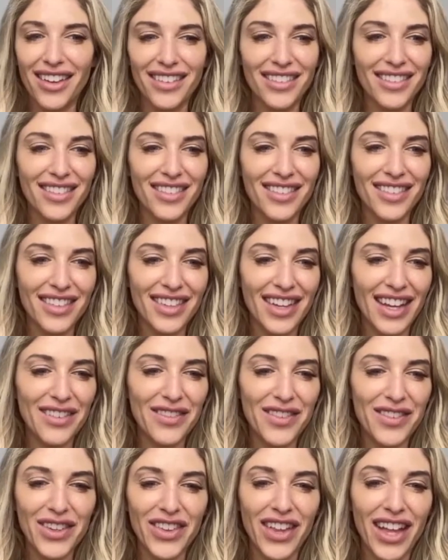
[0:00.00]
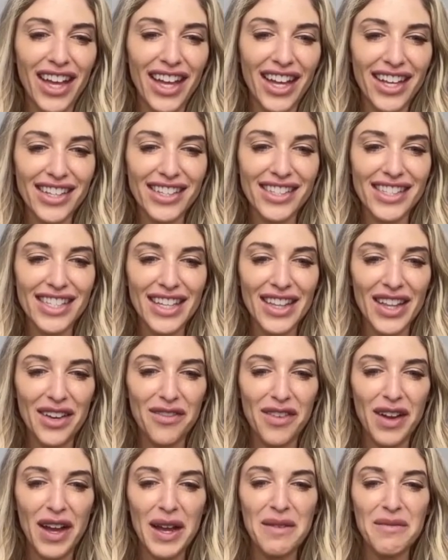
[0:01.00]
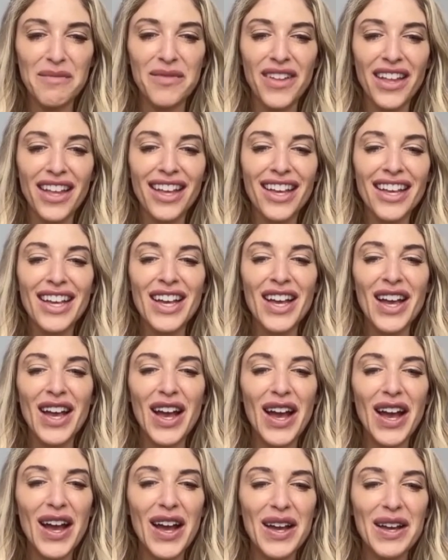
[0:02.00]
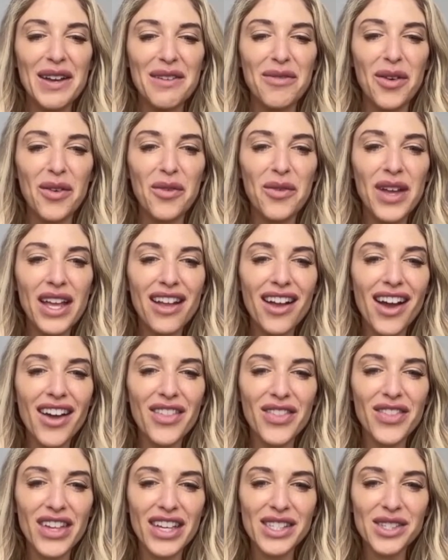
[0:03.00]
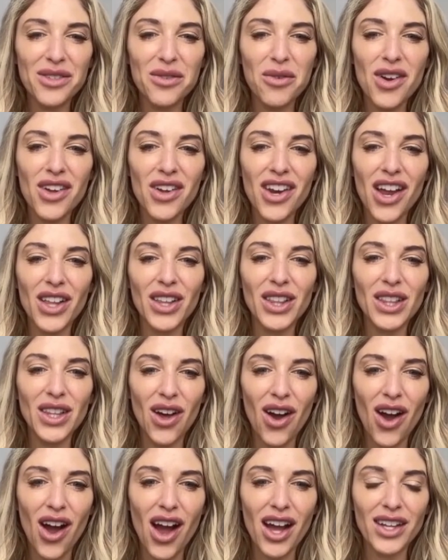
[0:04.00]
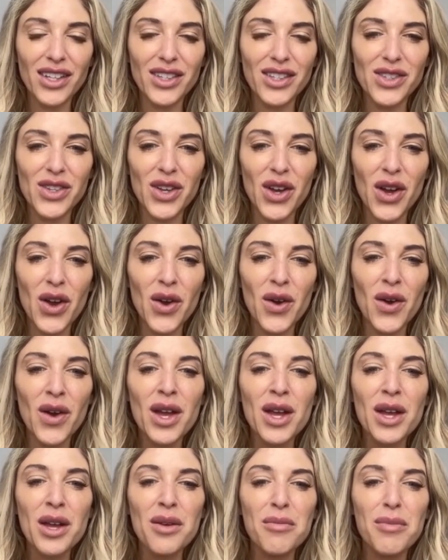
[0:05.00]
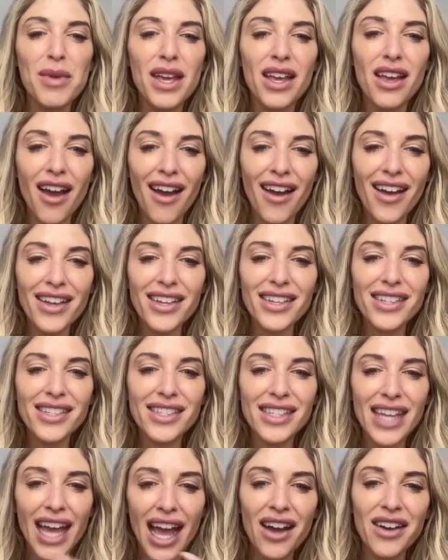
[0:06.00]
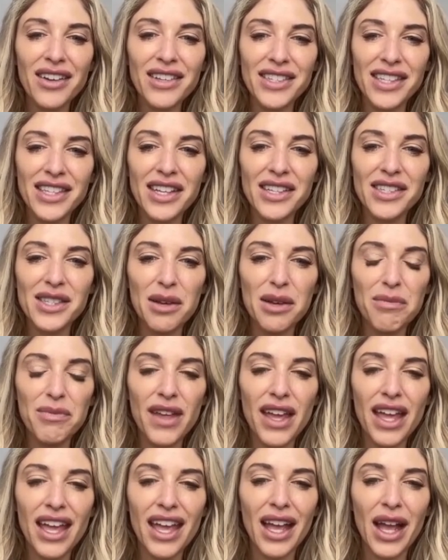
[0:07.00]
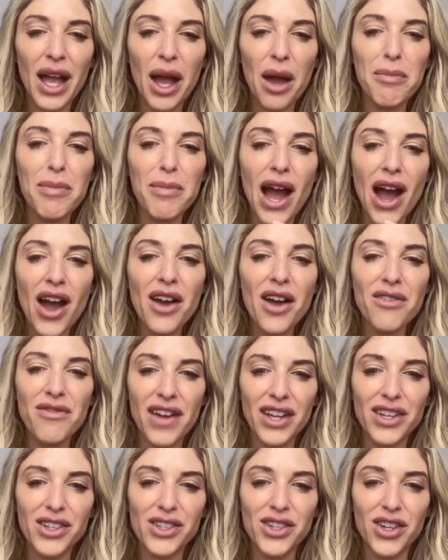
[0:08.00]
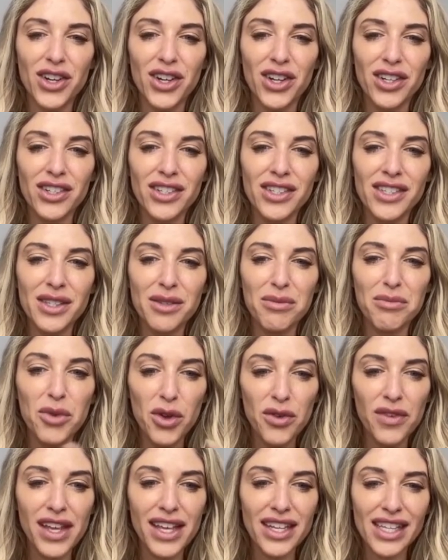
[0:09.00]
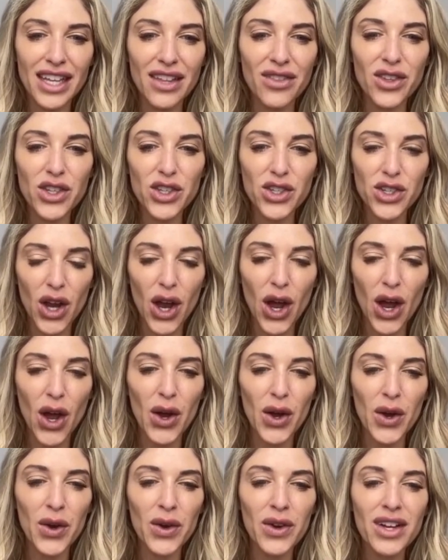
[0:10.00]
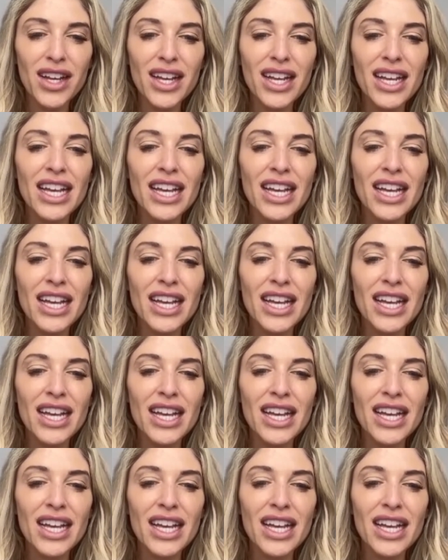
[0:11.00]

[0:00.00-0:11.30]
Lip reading: Yeah. I feel that. I can see that vibe. We got this one a lot. So, because Tao says something about Avengers movies in the show,